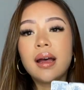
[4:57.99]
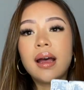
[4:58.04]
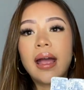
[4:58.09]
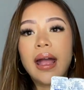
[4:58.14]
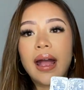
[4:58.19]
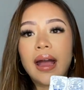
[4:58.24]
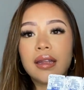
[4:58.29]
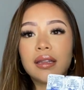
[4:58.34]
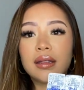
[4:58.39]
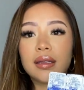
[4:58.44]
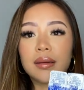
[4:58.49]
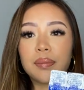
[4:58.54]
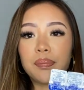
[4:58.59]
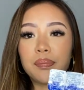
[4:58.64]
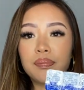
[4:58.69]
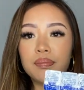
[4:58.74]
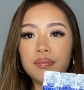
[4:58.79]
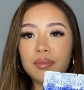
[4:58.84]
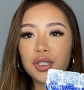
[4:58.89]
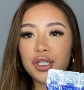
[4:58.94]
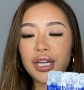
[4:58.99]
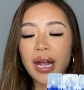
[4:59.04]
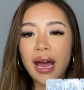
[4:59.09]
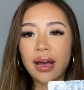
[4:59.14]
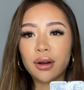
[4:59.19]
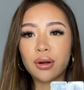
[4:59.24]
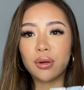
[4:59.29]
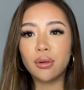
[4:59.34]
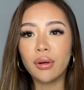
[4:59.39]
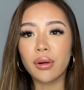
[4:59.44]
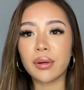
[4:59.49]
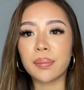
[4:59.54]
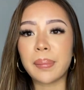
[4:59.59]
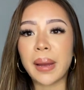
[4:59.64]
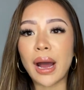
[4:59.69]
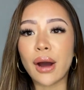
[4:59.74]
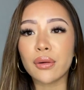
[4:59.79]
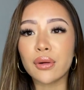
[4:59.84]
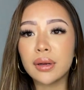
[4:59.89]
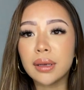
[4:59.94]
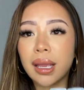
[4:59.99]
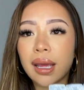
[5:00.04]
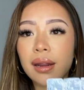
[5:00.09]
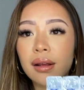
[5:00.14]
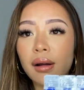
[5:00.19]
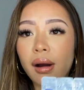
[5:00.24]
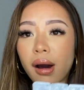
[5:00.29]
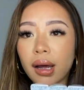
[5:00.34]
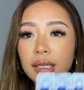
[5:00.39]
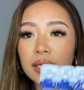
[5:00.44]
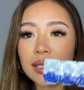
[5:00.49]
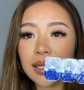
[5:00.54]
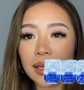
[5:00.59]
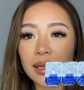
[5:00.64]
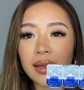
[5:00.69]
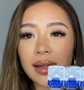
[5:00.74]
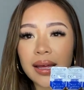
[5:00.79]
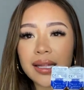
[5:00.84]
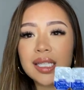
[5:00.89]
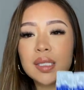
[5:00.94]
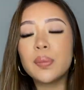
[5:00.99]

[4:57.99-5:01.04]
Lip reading: and the shadow or powder getting onto the lens,